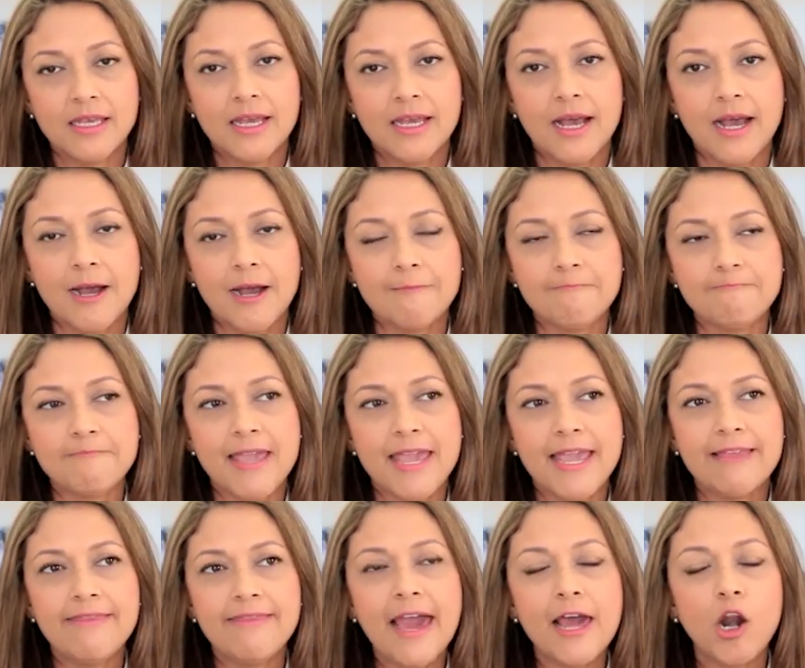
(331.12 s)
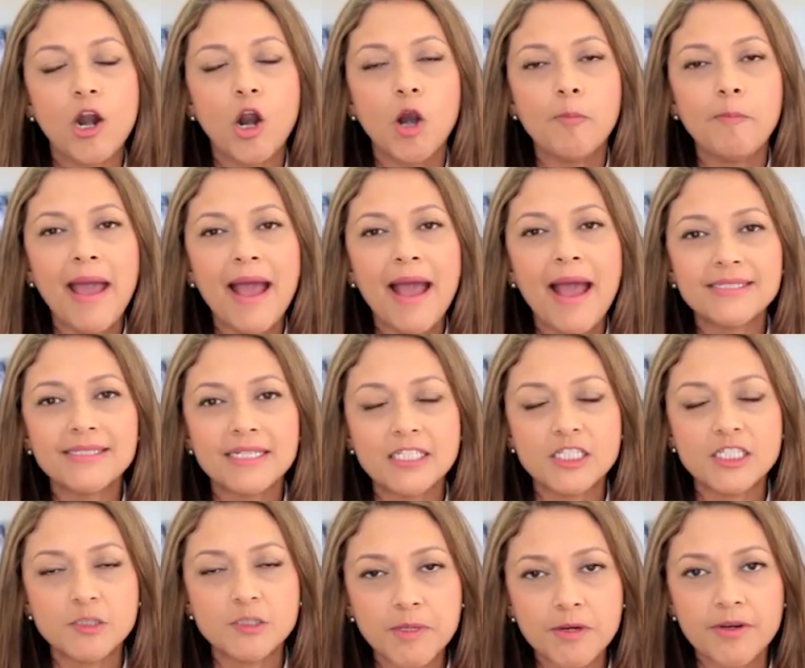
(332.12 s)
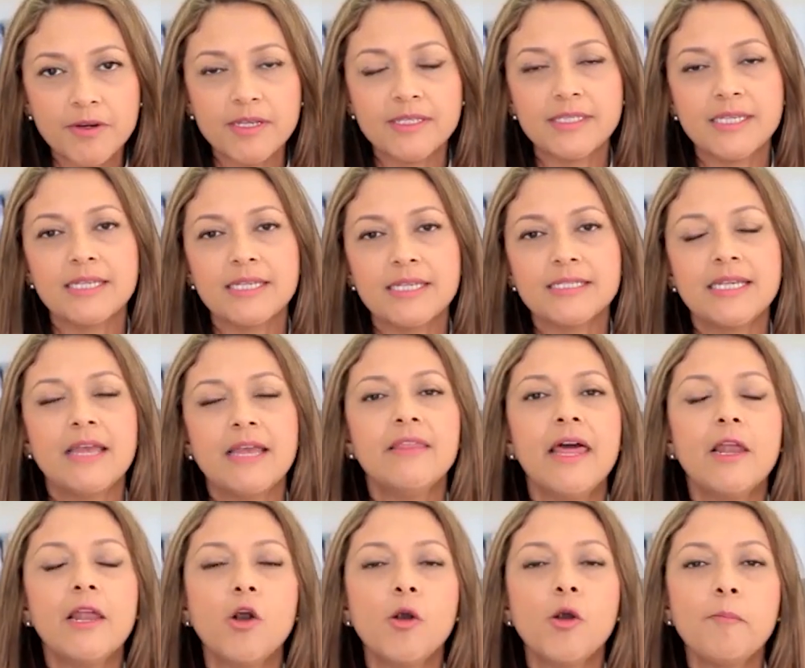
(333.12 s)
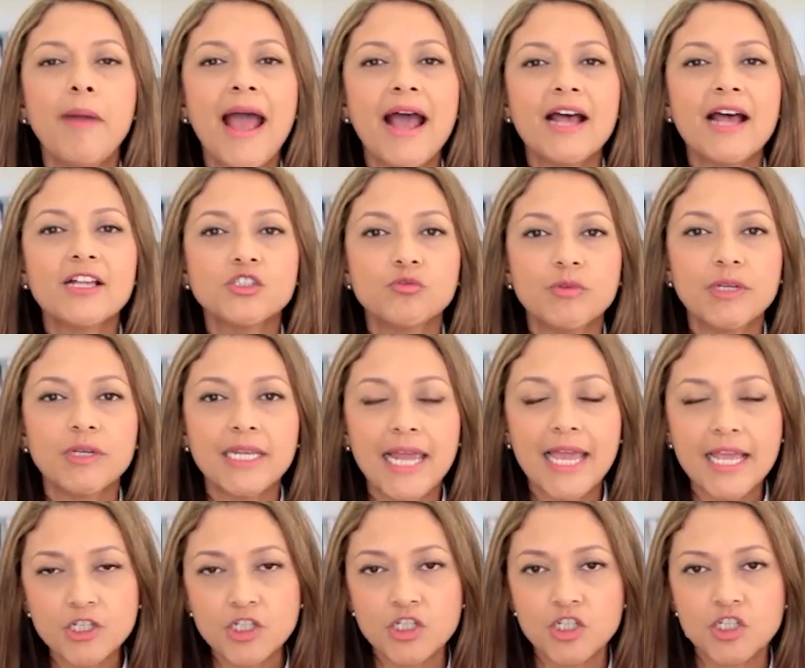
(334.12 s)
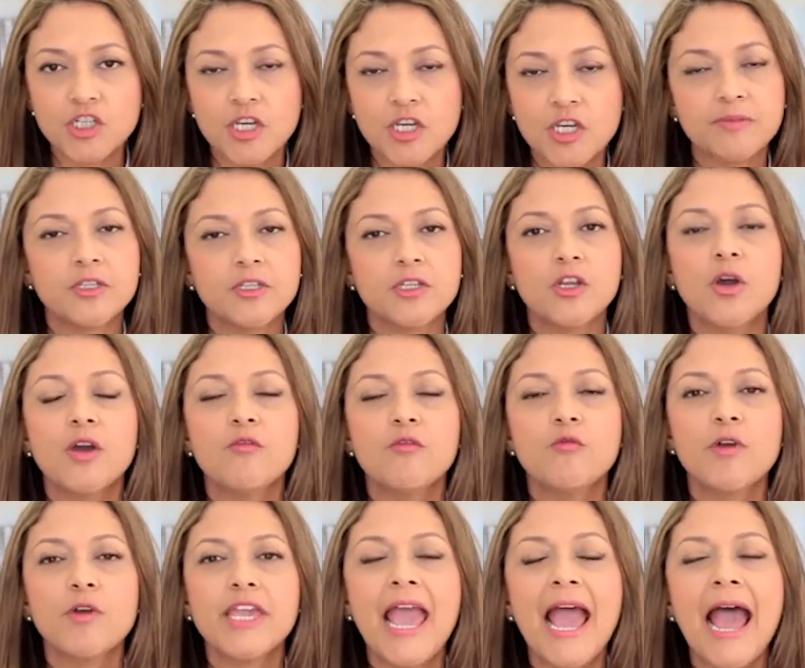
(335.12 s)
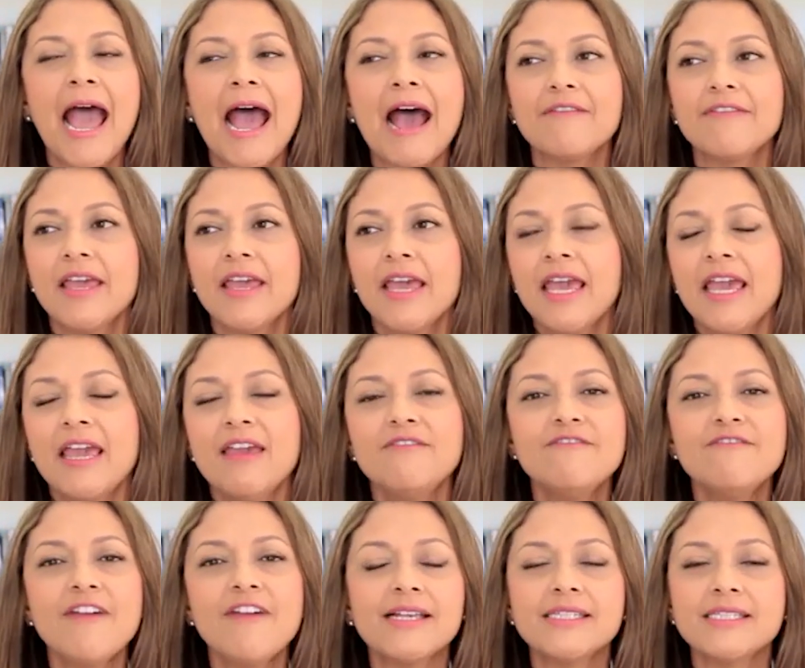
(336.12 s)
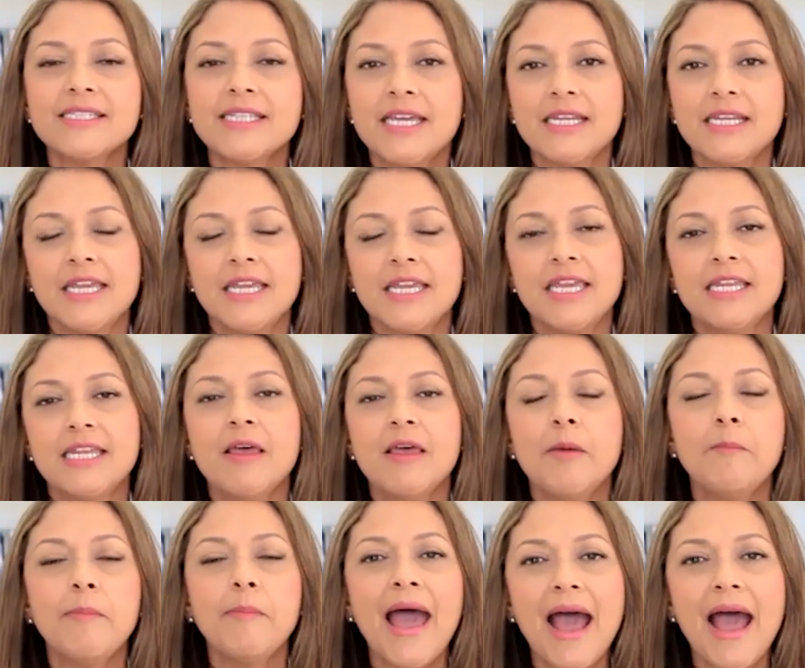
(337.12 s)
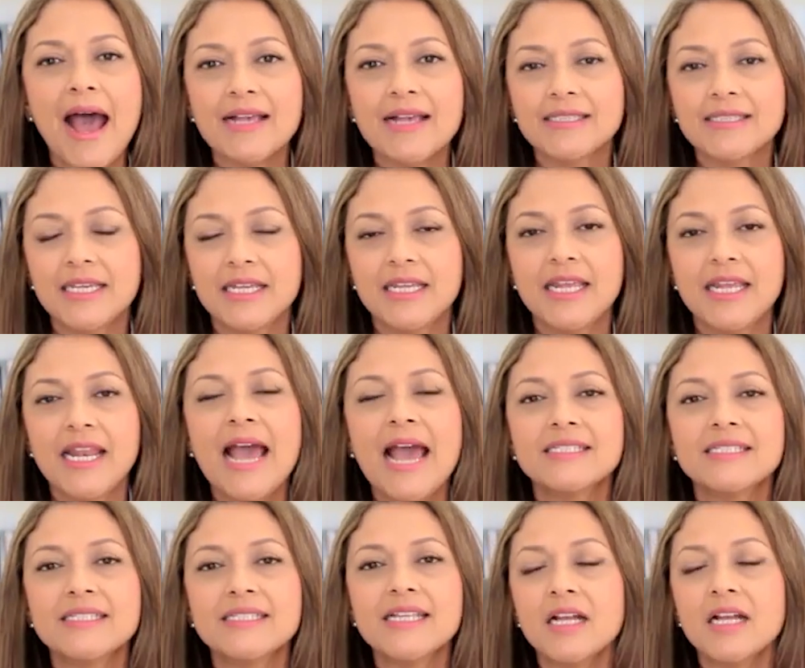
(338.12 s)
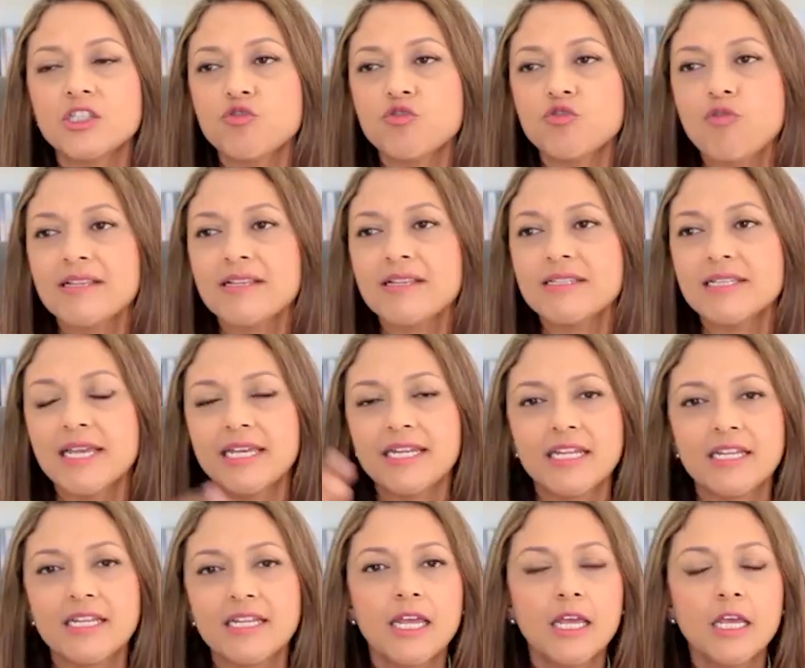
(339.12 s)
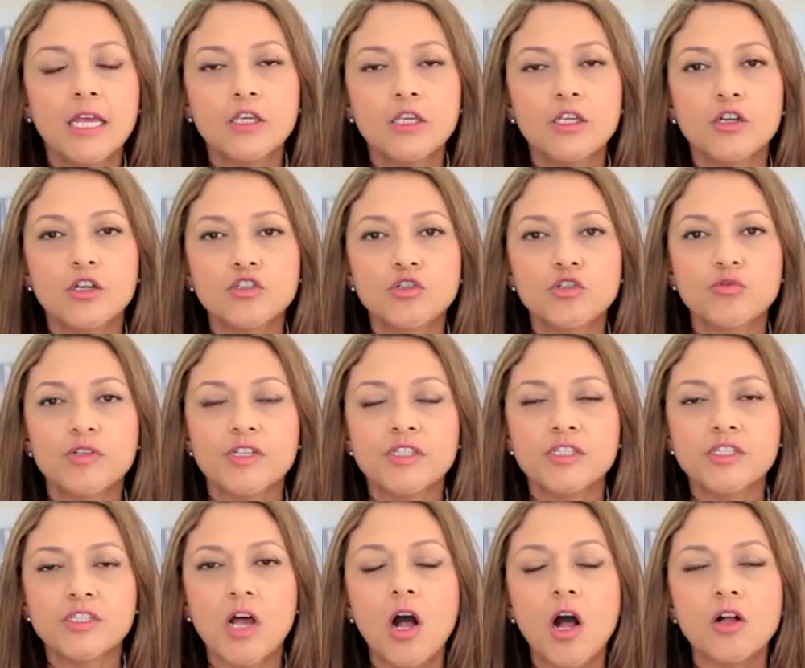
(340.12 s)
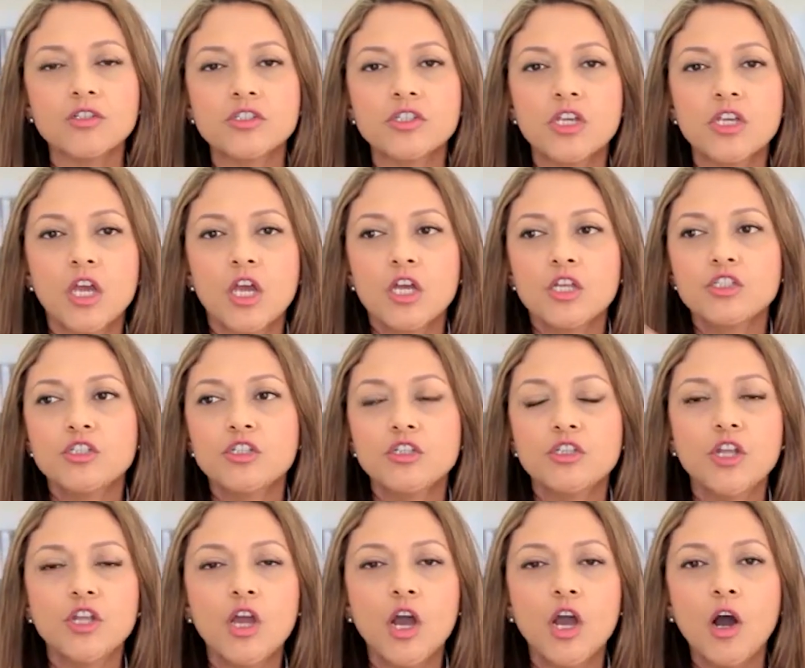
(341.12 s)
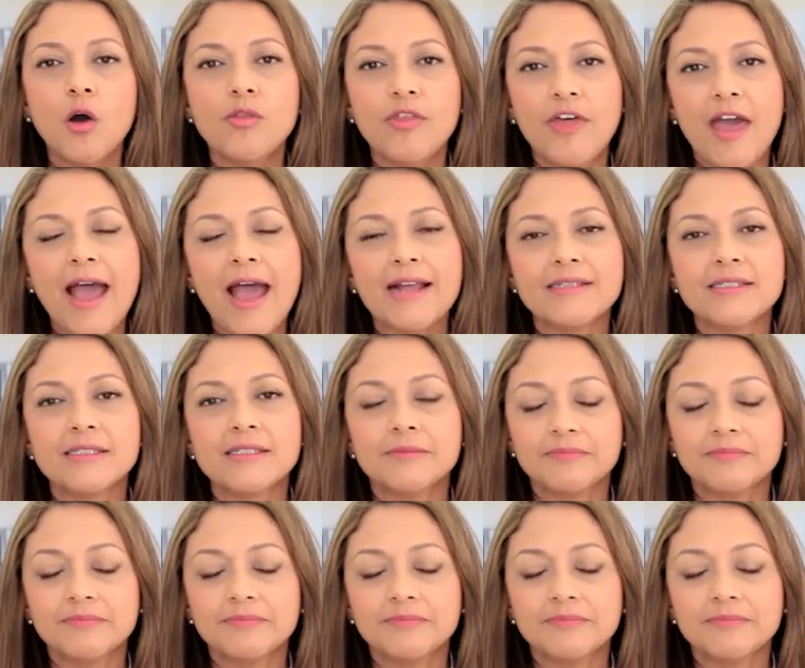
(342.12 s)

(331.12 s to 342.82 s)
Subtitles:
and that our past experiences and that our past relationships, if we have invested in the past and it has not translated, to results, to know that